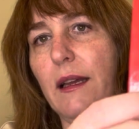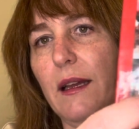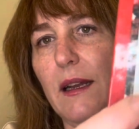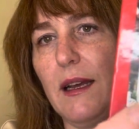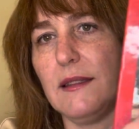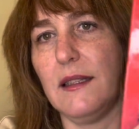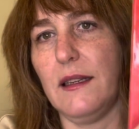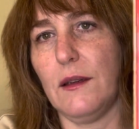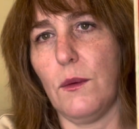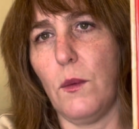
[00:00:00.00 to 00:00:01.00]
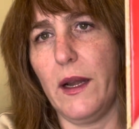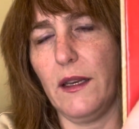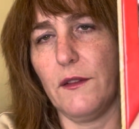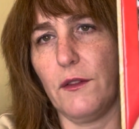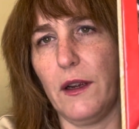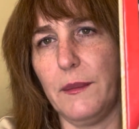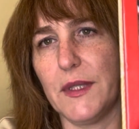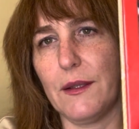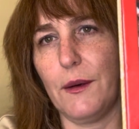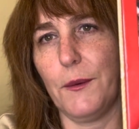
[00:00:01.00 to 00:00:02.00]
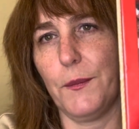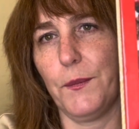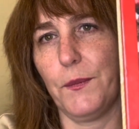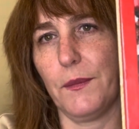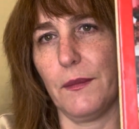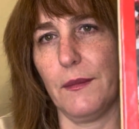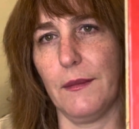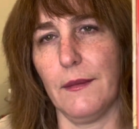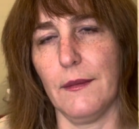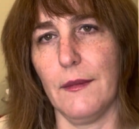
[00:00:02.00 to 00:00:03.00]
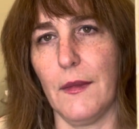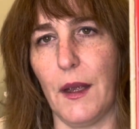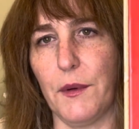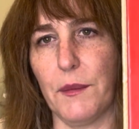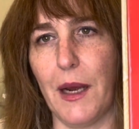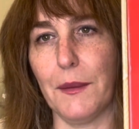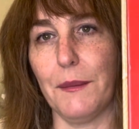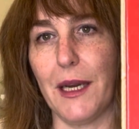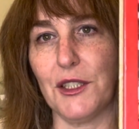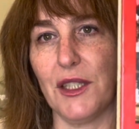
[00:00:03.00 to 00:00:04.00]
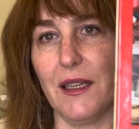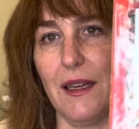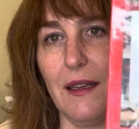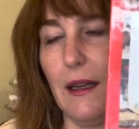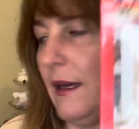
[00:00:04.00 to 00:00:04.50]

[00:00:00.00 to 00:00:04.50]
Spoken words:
it has it in a white frame, so I would probably match it again.